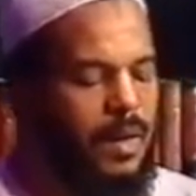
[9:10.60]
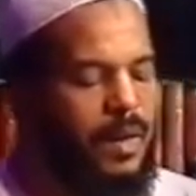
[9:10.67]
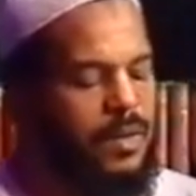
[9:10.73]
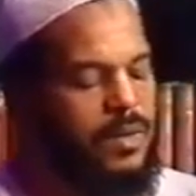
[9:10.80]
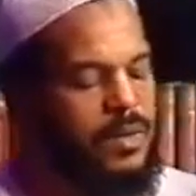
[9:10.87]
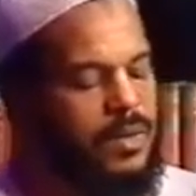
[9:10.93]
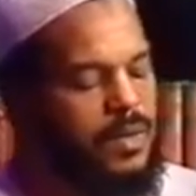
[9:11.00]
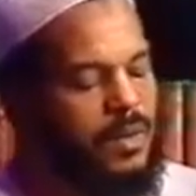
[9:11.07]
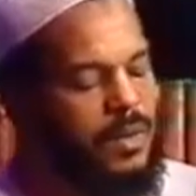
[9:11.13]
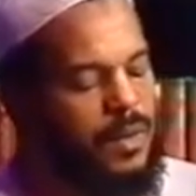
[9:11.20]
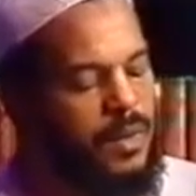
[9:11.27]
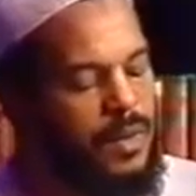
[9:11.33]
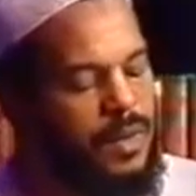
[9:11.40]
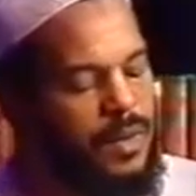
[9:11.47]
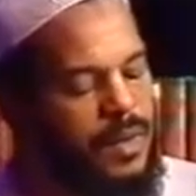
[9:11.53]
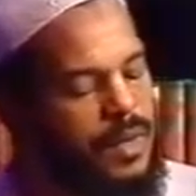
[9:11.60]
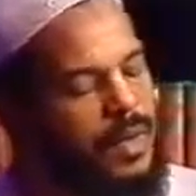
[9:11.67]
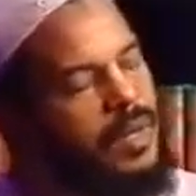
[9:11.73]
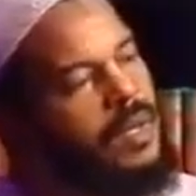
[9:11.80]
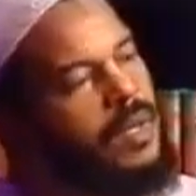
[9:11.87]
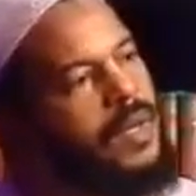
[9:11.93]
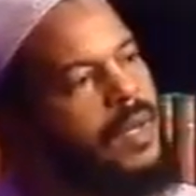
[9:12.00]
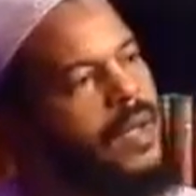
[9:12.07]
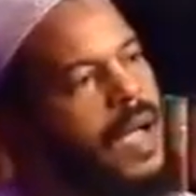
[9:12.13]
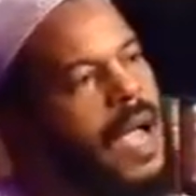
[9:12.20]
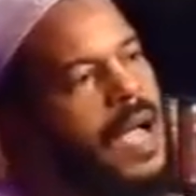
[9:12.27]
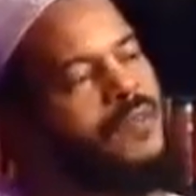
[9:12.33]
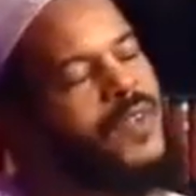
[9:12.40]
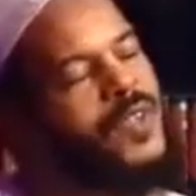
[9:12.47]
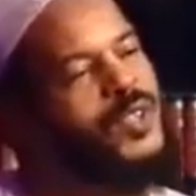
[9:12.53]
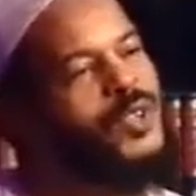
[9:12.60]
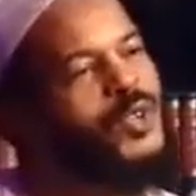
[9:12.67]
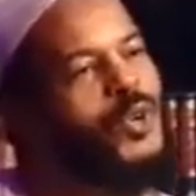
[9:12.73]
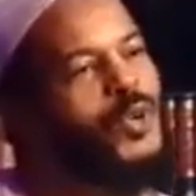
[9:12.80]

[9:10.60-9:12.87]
is having to